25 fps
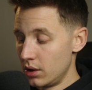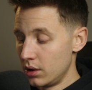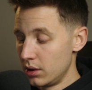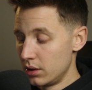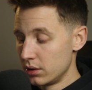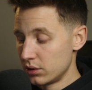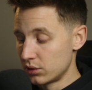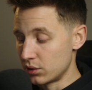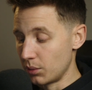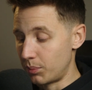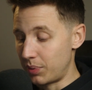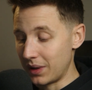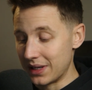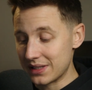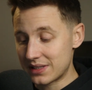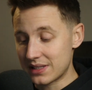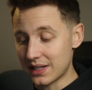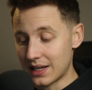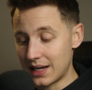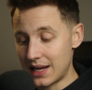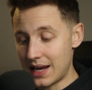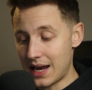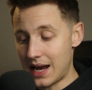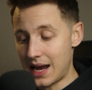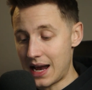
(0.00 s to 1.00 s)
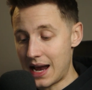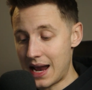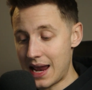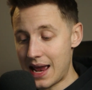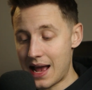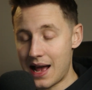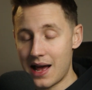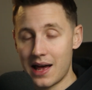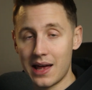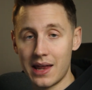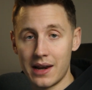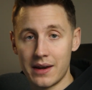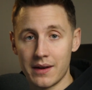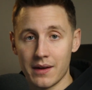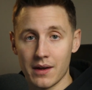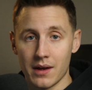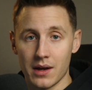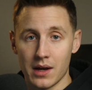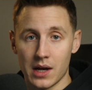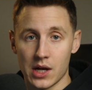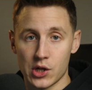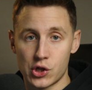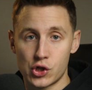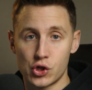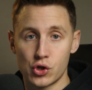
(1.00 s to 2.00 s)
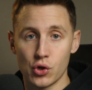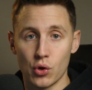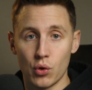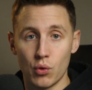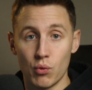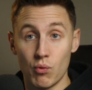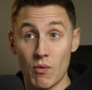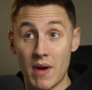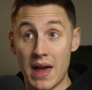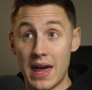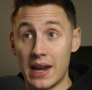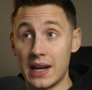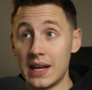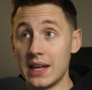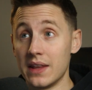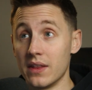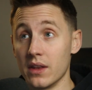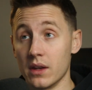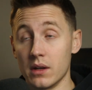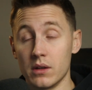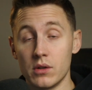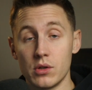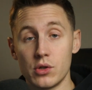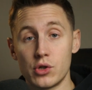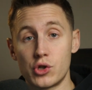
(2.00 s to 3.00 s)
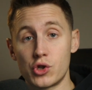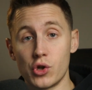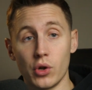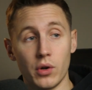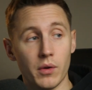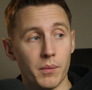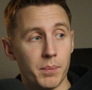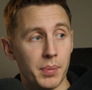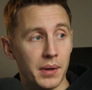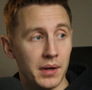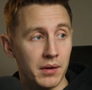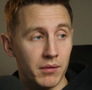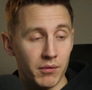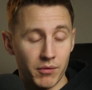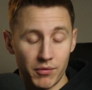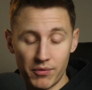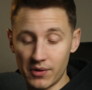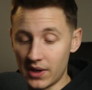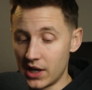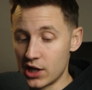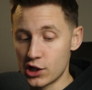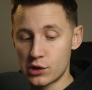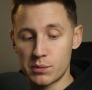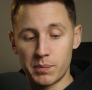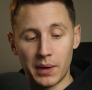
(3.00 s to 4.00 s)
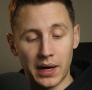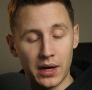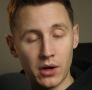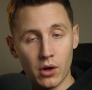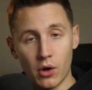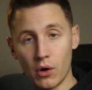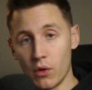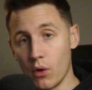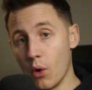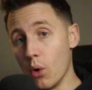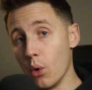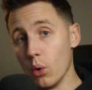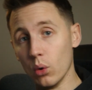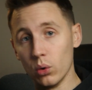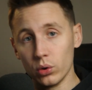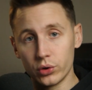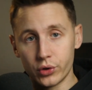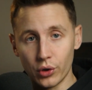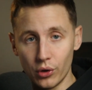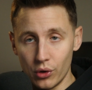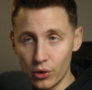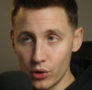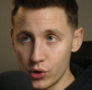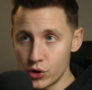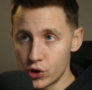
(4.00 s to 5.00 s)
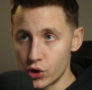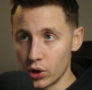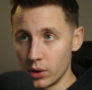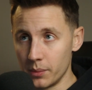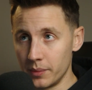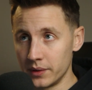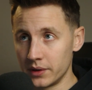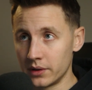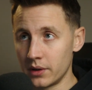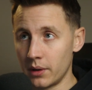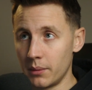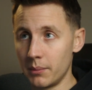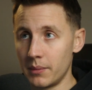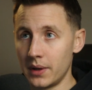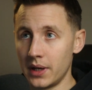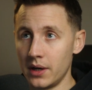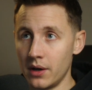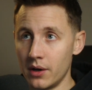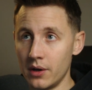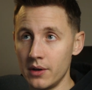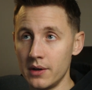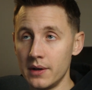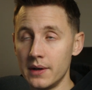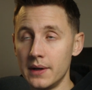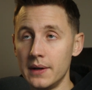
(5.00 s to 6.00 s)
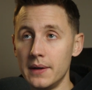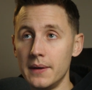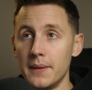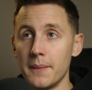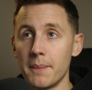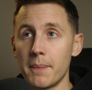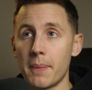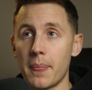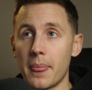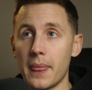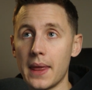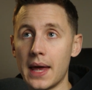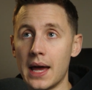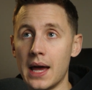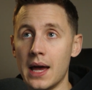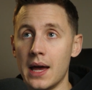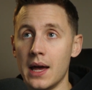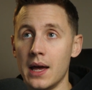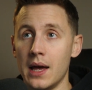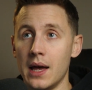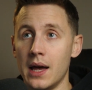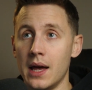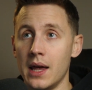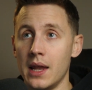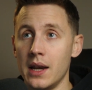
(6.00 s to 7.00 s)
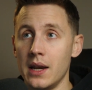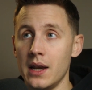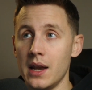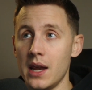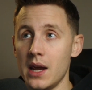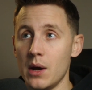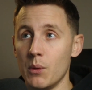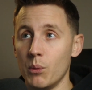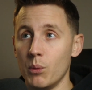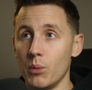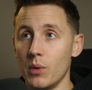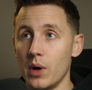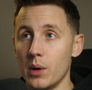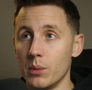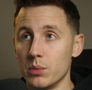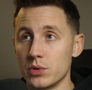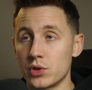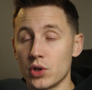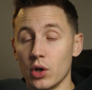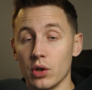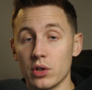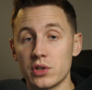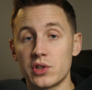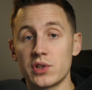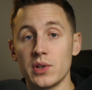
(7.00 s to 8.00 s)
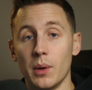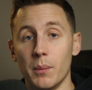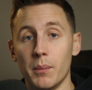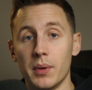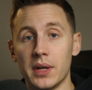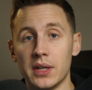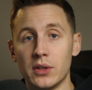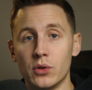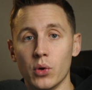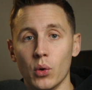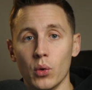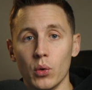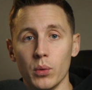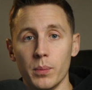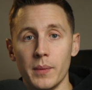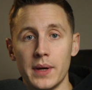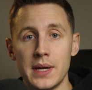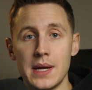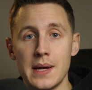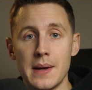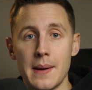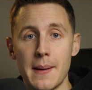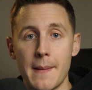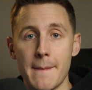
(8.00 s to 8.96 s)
So basically I had a show ready that should have been finished by now. The whole tour should have been done by now. And it was called Somebody Told Me.